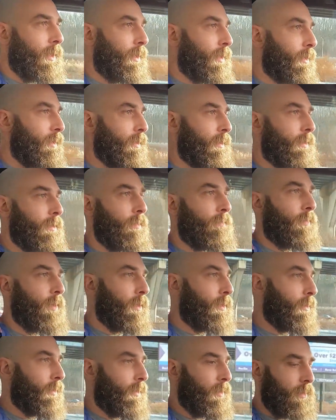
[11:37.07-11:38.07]
heated
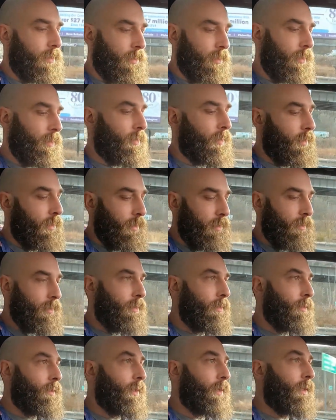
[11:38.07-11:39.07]
ventilated seats, heated
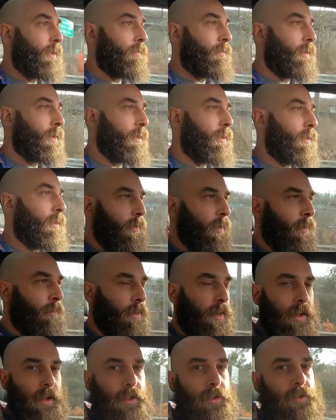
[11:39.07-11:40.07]
steering wheel,
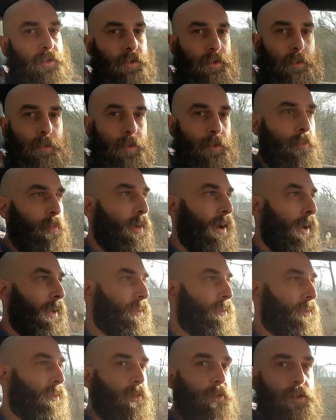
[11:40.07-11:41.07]
but yet it's super
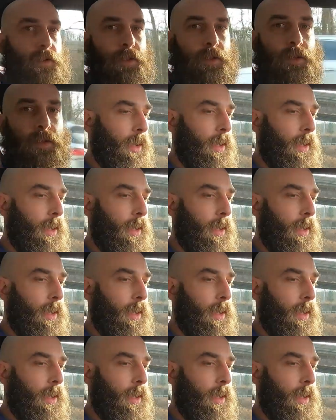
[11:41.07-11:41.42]
practical.